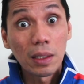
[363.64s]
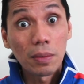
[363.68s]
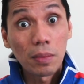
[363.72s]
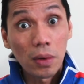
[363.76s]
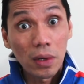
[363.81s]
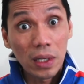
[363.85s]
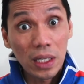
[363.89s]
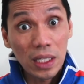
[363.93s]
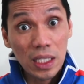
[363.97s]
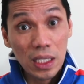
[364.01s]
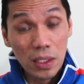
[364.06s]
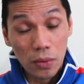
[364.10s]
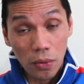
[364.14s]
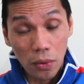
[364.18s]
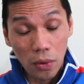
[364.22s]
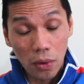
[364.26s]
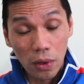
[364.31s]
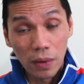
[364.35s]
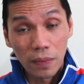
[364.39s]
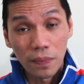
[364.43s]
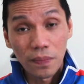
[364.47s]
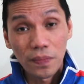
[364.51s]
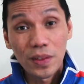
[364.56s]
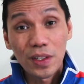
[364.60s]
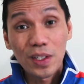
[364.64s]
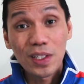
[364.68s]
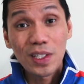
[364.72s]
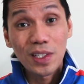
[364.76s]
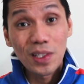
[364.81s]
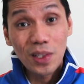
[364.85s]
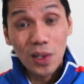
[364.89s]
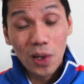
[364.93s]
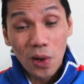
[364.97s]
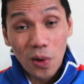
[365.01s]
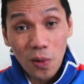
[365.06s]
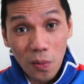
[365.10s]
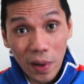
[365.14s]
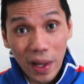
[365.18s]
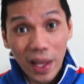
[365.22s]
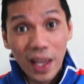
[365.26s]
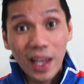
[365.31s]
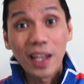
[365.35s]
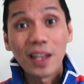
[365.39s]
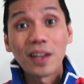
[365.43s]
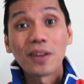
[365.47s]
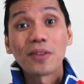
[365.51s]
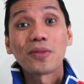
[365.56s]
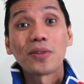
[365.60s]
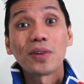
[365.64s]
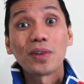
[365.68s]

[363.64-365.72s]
the body strong, there's no way